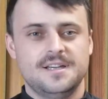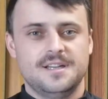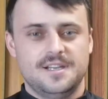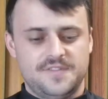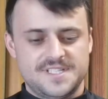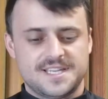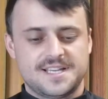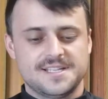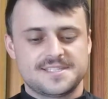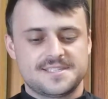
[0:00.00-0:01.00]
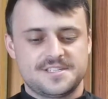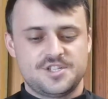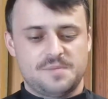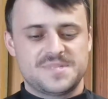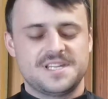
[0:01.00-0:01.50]
Leviticus
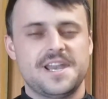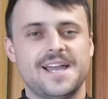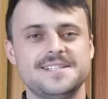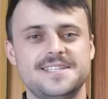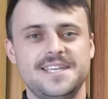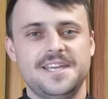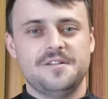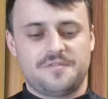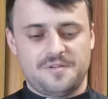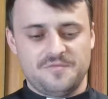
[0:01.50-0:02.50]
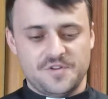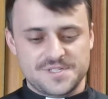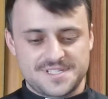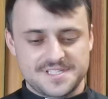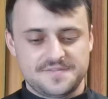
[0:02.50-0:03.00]
chapter 19 from
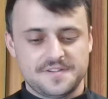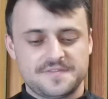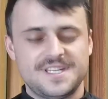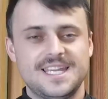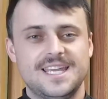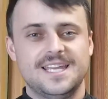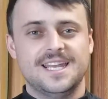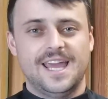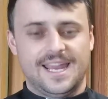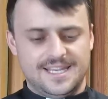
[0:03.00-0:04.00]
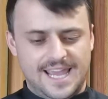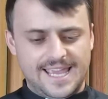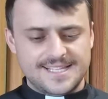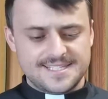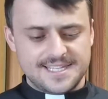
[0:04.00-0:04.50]
verses 15 and
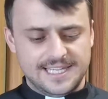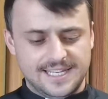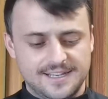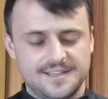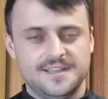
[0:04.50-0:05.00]
18.